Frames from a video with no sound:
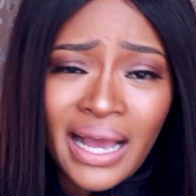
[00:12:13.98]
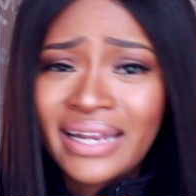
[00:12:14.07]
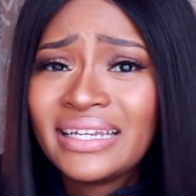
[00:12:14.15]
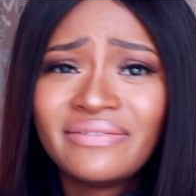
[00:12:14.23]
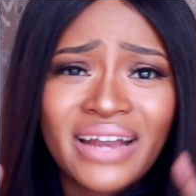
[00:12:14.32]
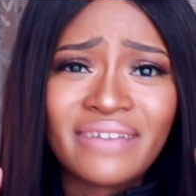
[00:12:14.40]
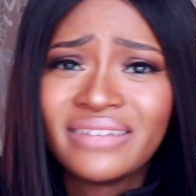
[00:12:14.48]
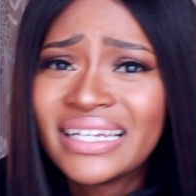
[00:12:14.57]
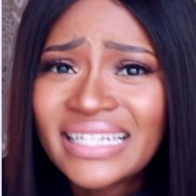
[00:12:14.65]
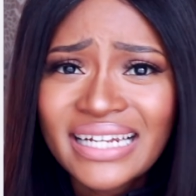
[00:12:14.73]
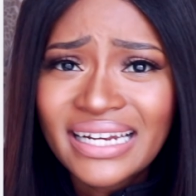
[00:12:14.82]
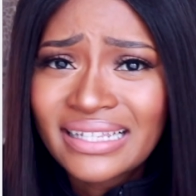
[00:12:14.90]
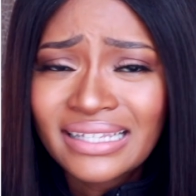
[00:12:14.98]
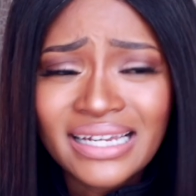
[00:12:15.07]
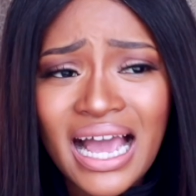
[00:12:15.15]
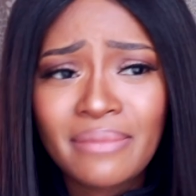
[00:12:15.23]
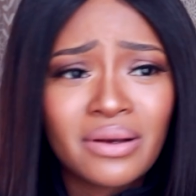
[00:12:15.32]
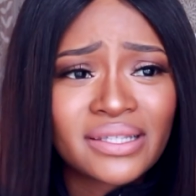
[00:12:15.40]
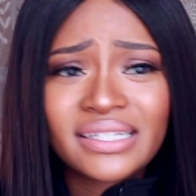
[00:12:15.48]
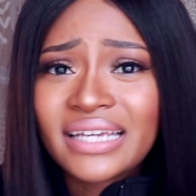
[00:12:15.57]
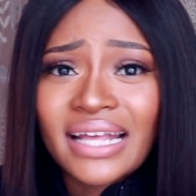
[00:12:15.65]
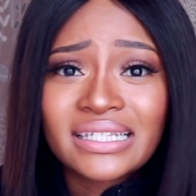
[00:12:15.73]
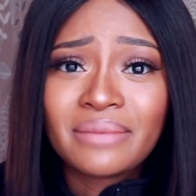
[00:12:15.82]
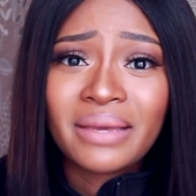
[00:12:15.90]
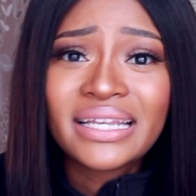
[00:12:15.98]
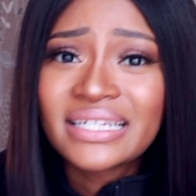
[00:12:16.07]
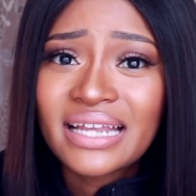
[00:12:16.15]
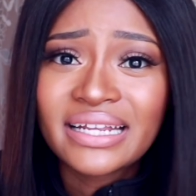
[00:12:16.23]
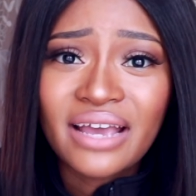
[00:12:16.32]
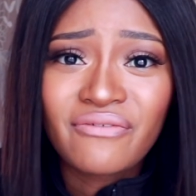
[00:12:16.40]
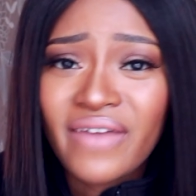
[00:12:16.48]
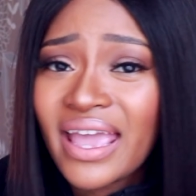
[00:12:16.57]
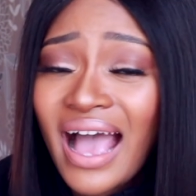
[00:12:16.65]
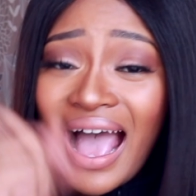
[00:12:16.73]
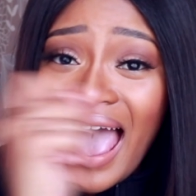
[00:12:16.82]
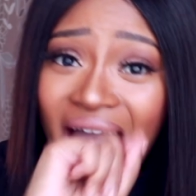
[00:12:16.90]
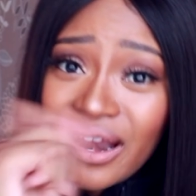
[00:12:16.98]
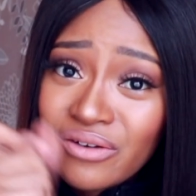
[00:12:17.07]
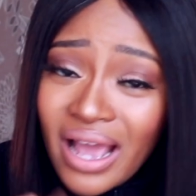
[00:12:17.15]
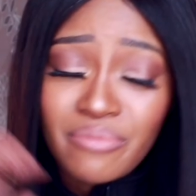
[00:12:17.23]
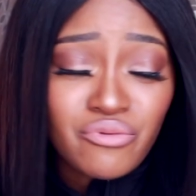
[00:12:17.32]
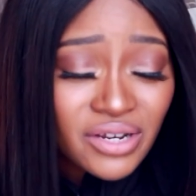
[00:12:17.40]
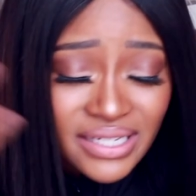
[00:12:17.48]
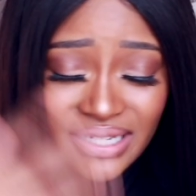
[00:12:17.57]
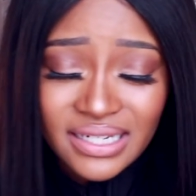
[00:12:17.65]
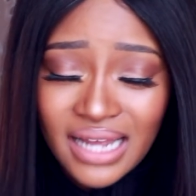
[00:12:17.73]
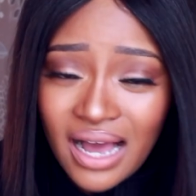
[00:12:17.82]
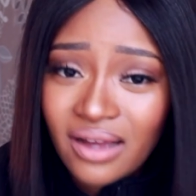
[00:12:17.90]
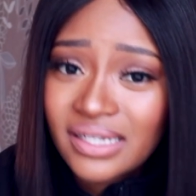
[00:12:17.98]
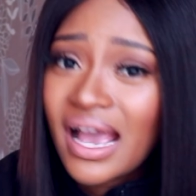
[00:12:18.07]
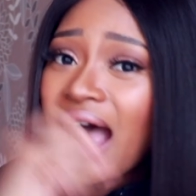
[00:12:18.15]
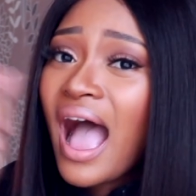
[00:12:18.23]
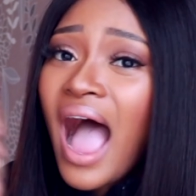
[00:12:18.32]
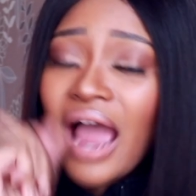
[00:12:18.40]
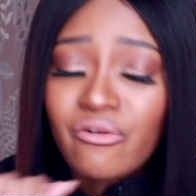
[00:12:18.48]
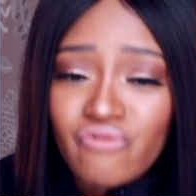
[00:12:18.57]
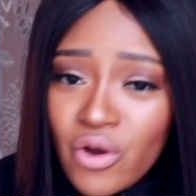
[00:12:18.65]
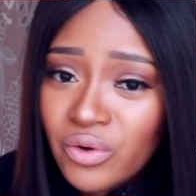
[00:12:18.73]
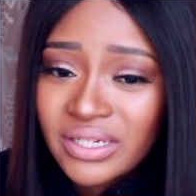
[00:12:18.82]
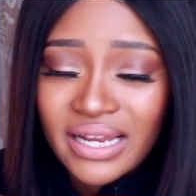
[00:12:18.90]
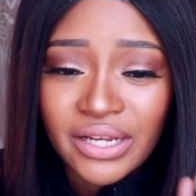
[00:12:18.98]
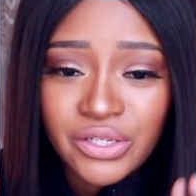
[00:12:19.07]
didn't even have internet at the time. I was sitting at some internet cafe. I printed it out. I wrote and I